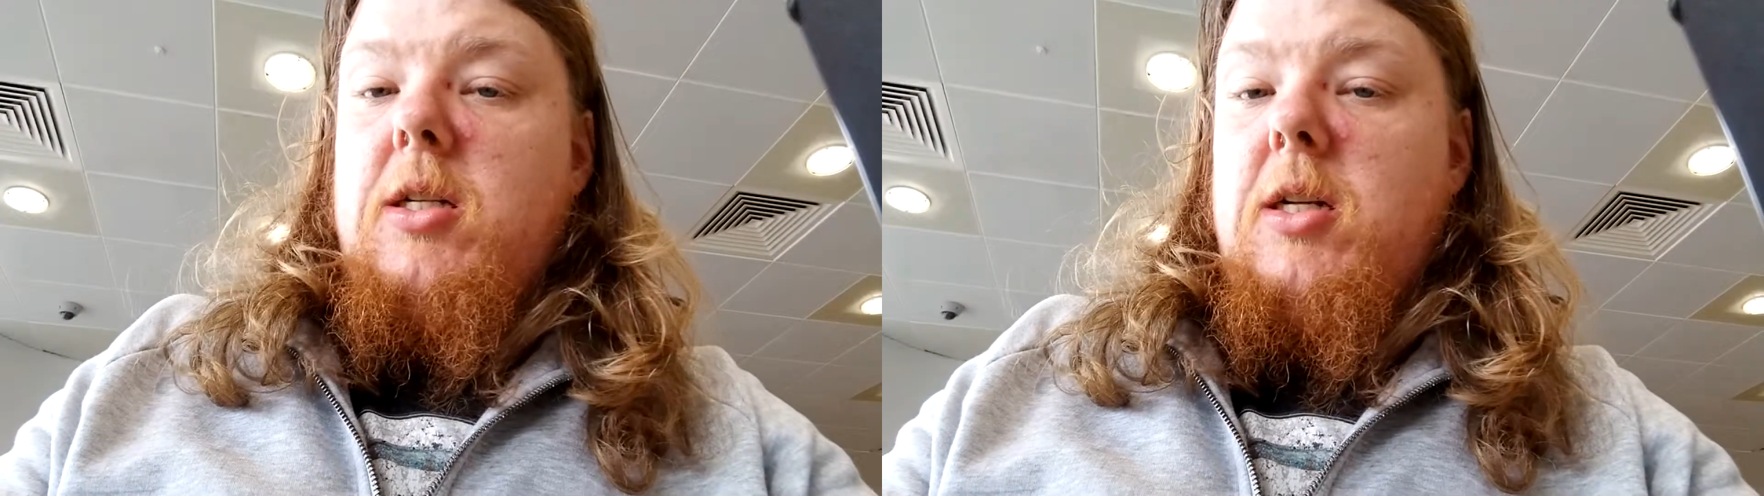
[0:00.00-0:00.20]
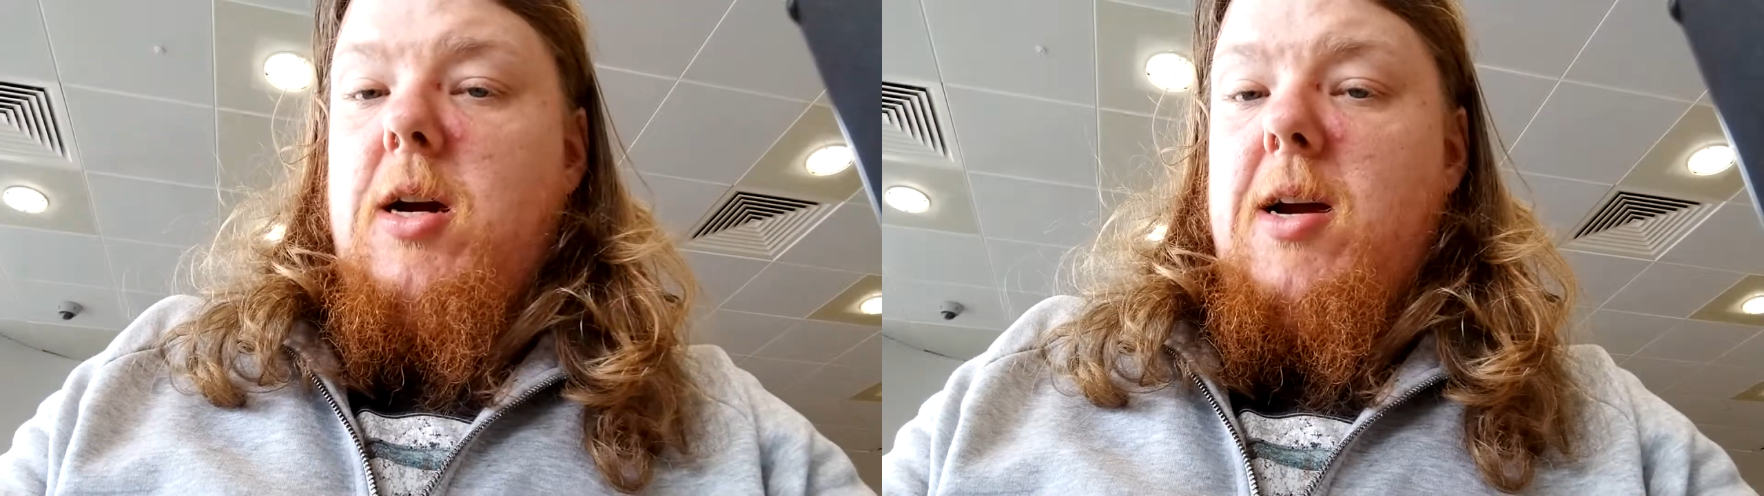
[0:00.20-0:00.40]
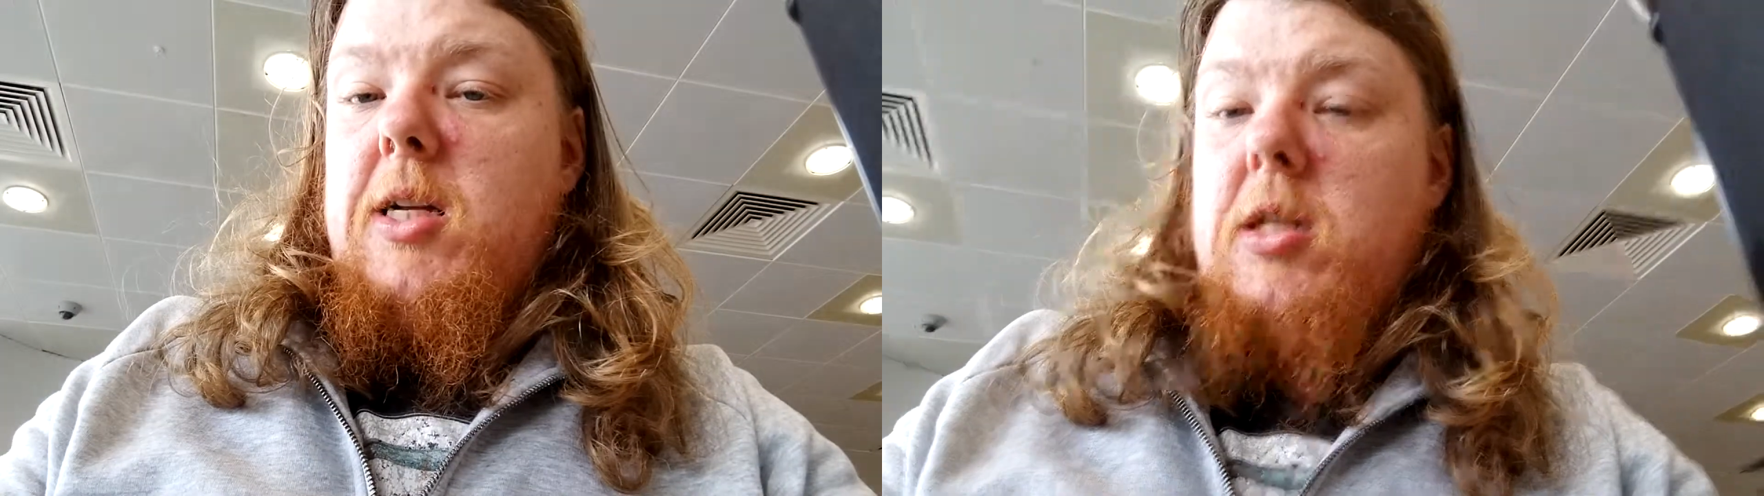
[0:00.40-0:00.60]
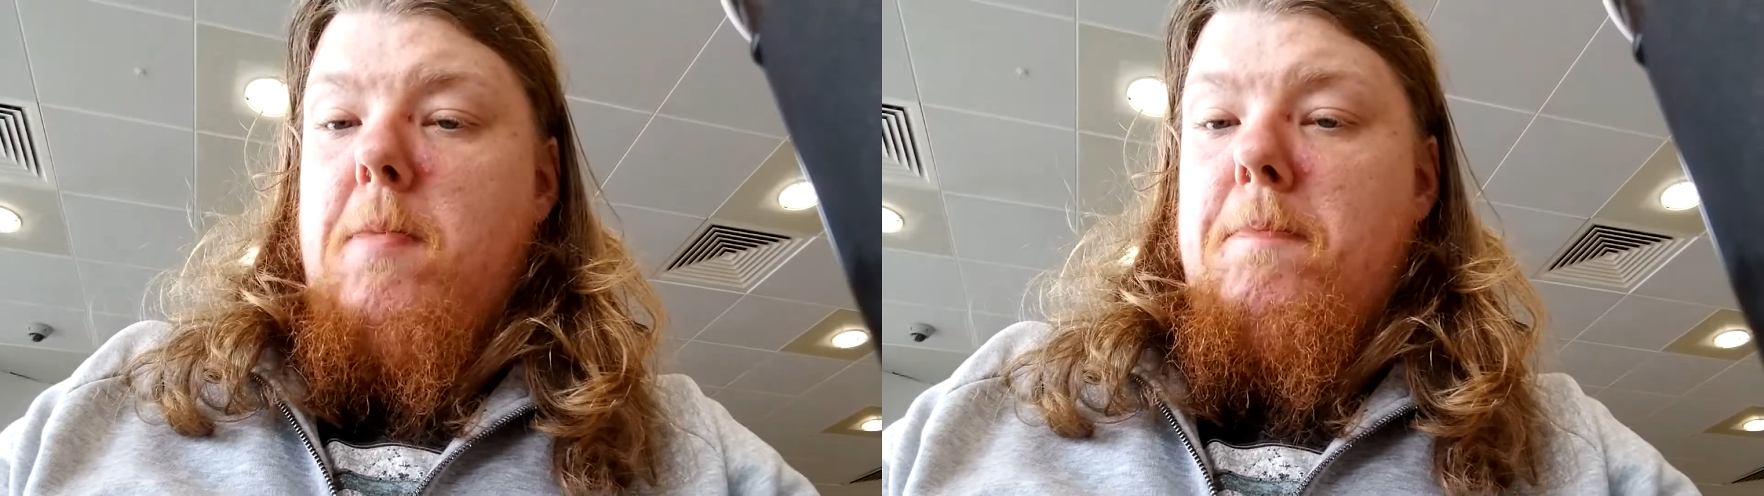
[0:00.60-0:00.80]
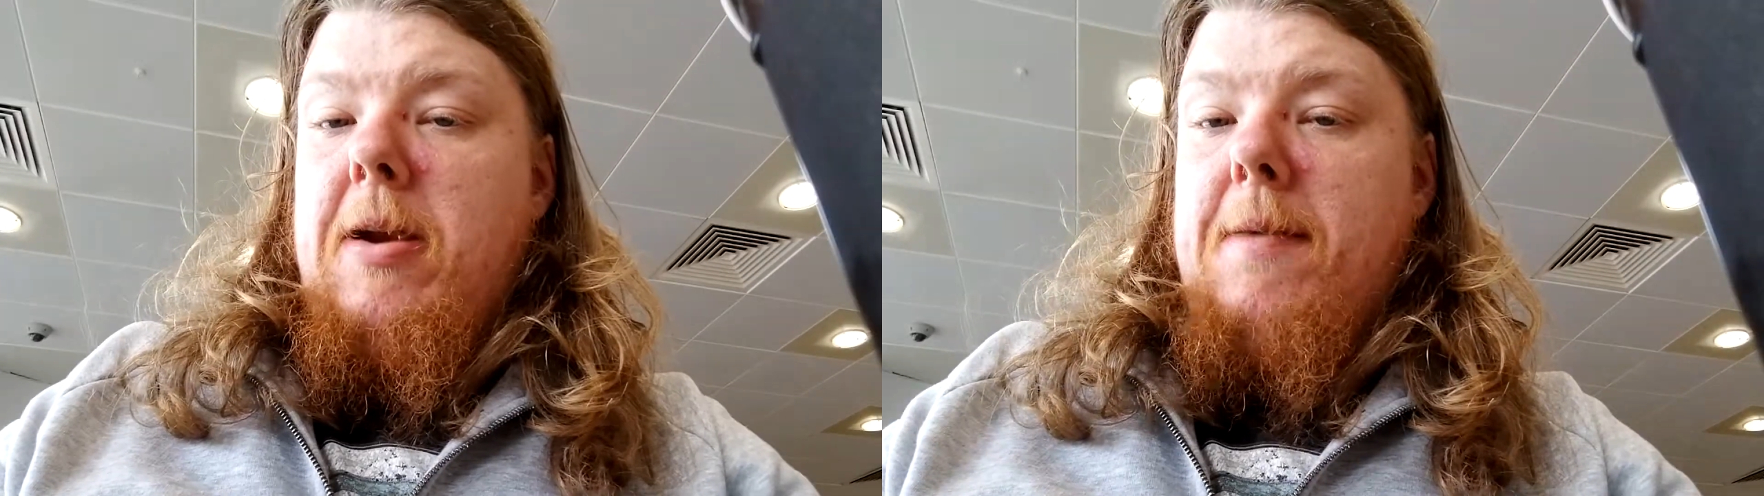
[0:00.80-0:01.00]

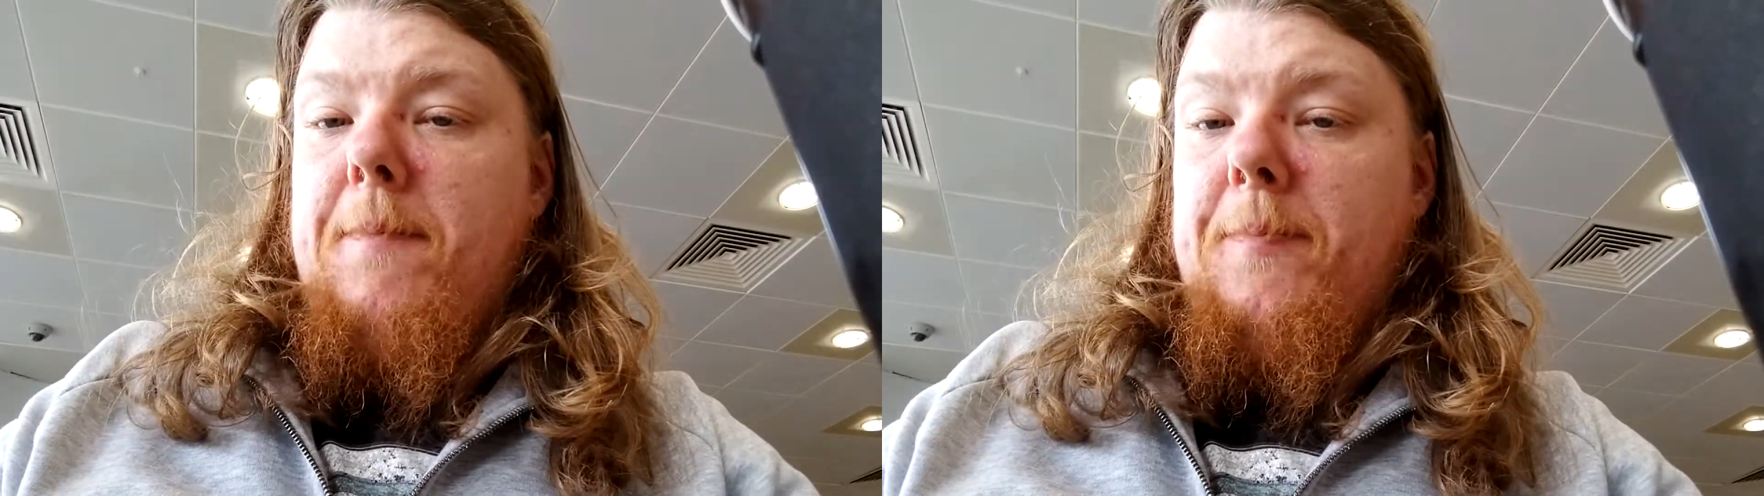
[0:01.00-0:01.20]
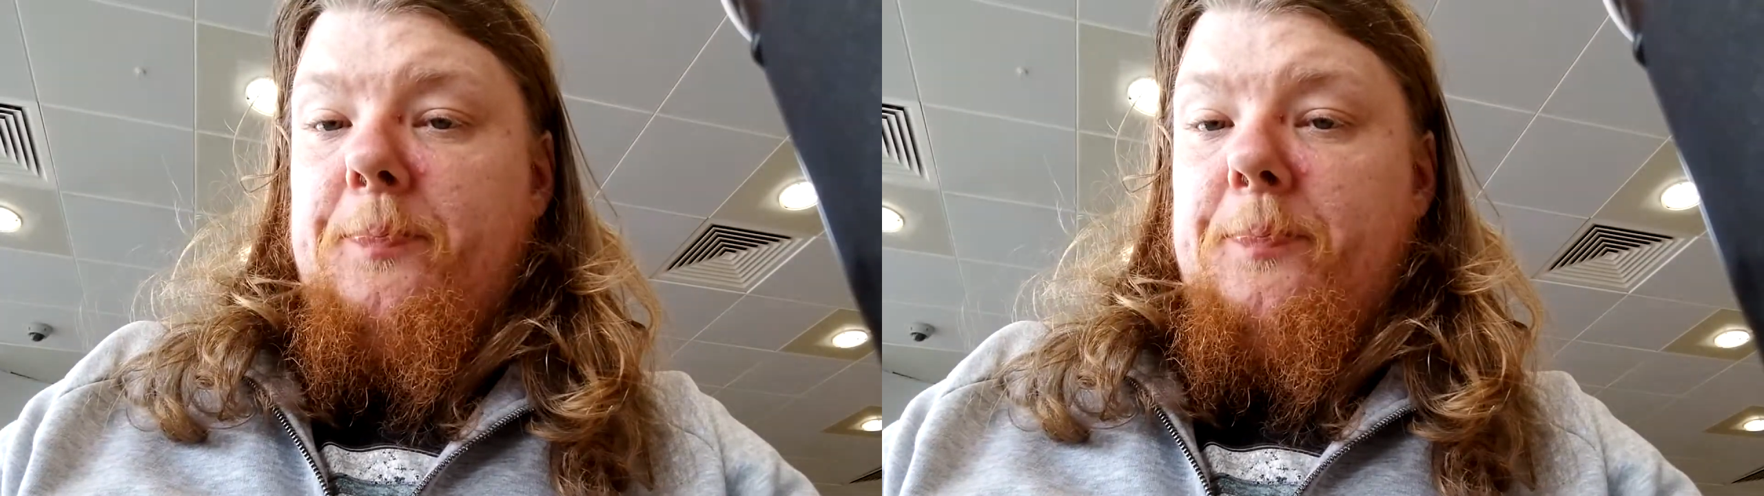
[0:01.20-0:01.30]
dieting plan